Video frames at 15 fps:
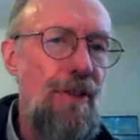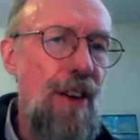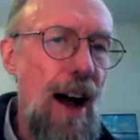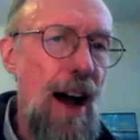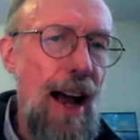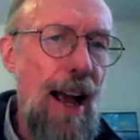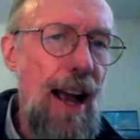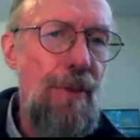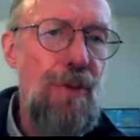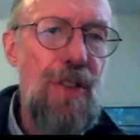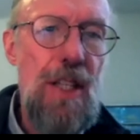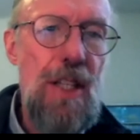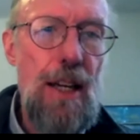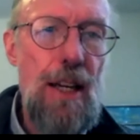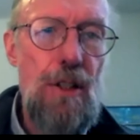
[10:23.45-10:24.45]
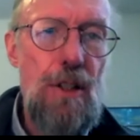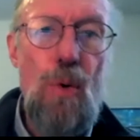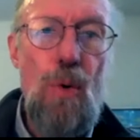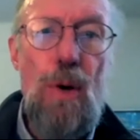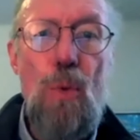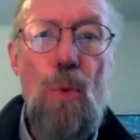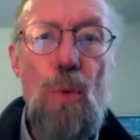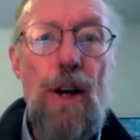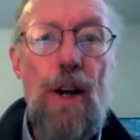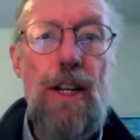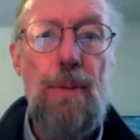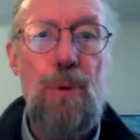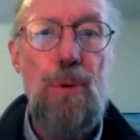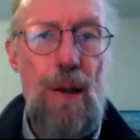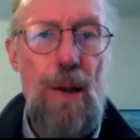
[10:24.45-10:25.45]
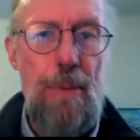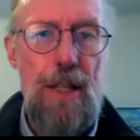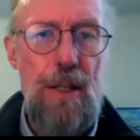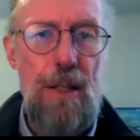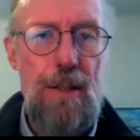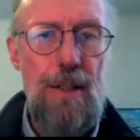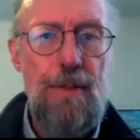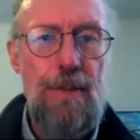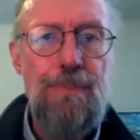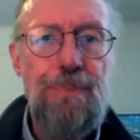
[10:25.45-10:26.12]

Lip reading: 5, 6, or more deployments